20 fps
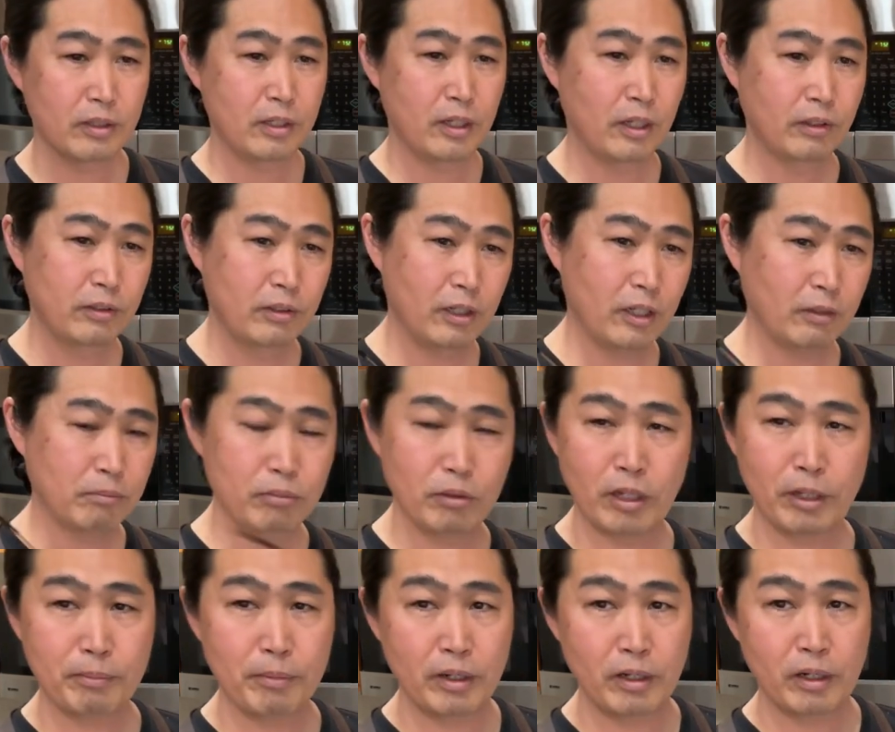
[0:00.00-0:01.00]
I do like
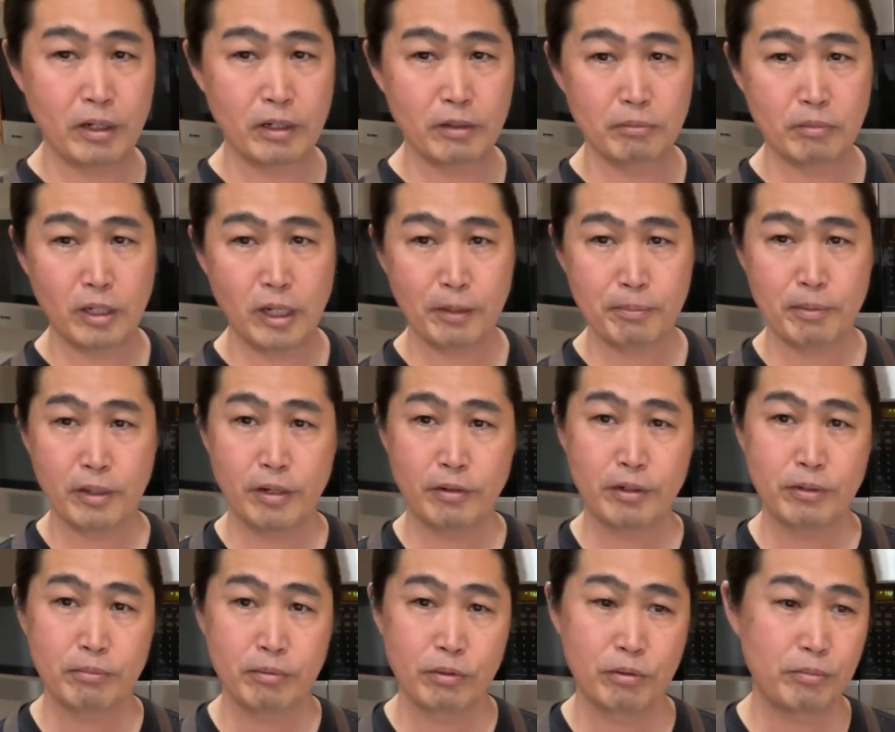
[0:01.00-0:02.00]
blackberry, uh, blackberry,
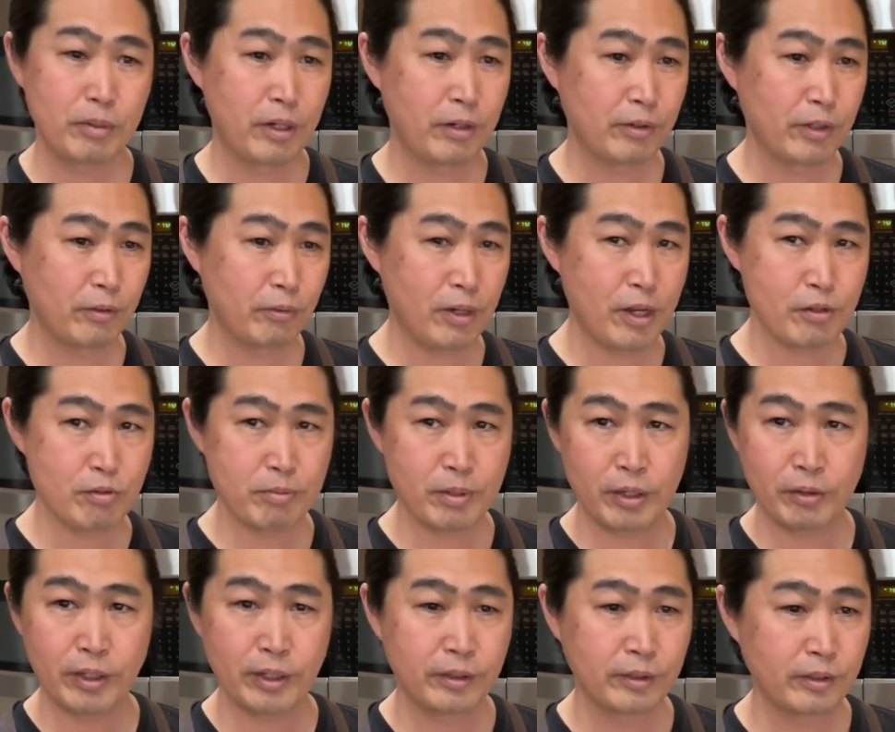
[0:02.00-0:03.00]
blueberry,
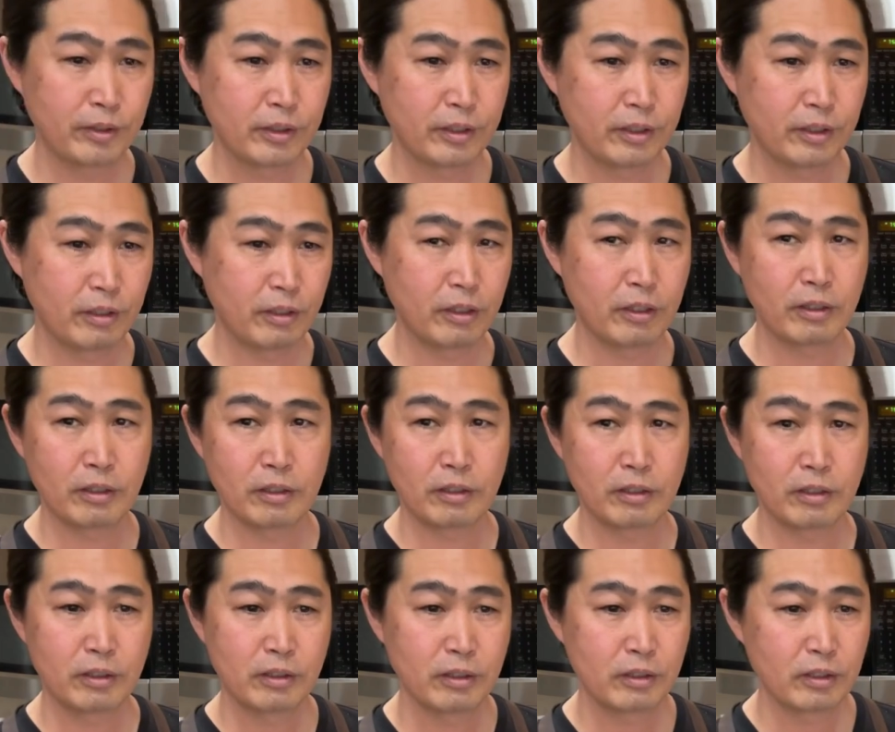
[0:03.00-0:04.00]
raspberry. You know,
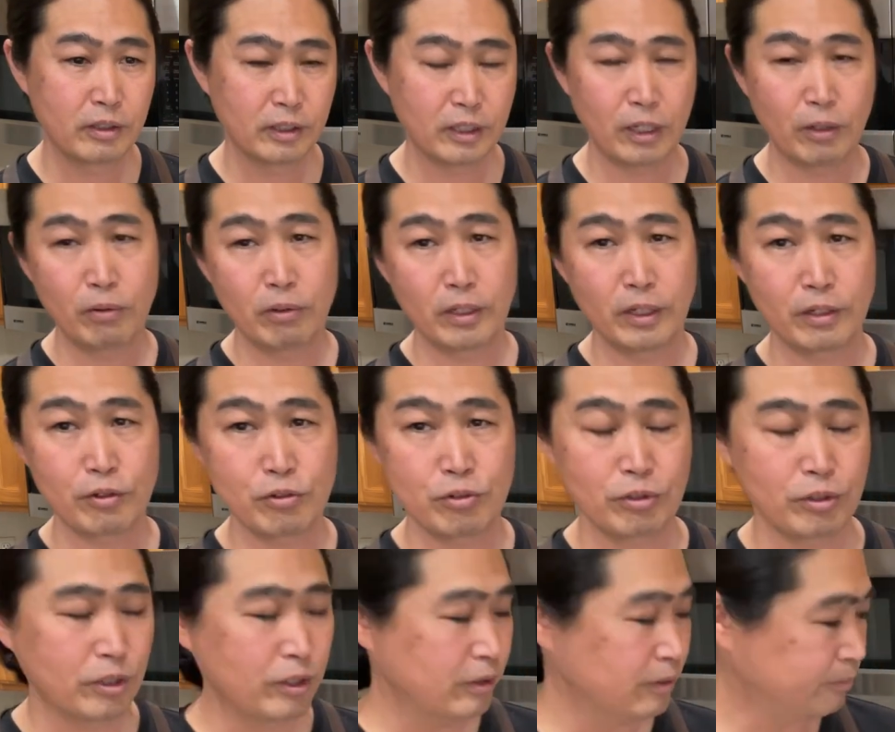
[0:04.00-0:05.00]
not a whole lot of
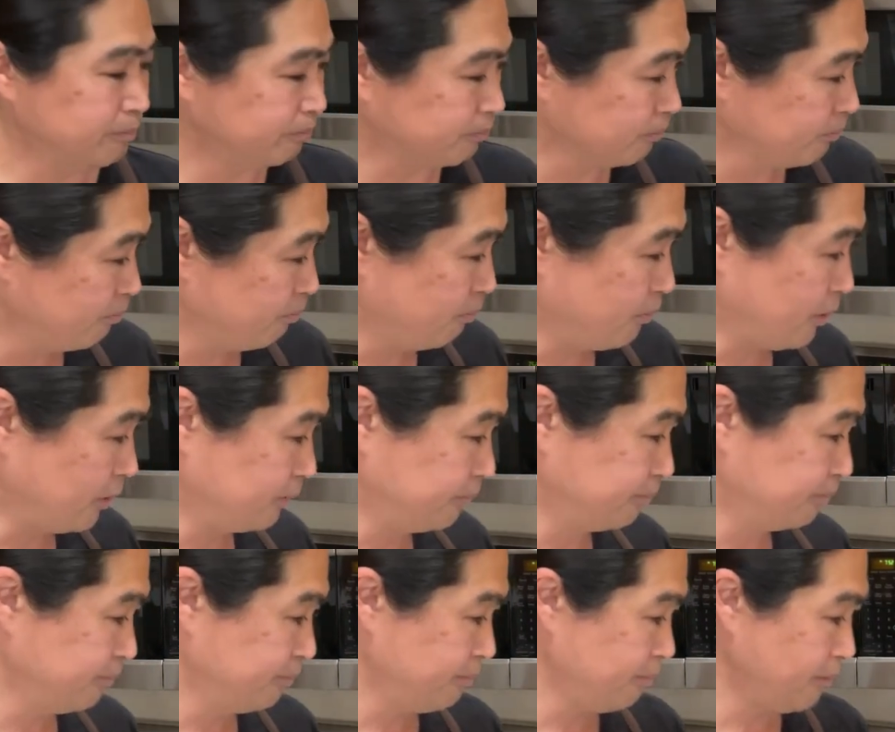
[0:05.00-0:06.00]
sugar, but
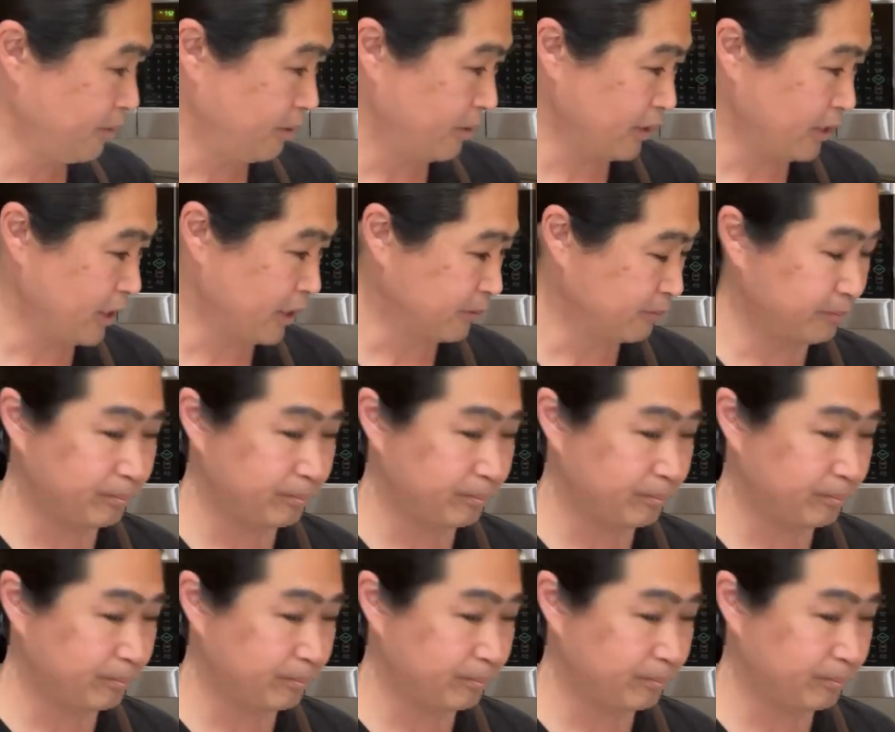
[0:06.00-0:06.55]
again,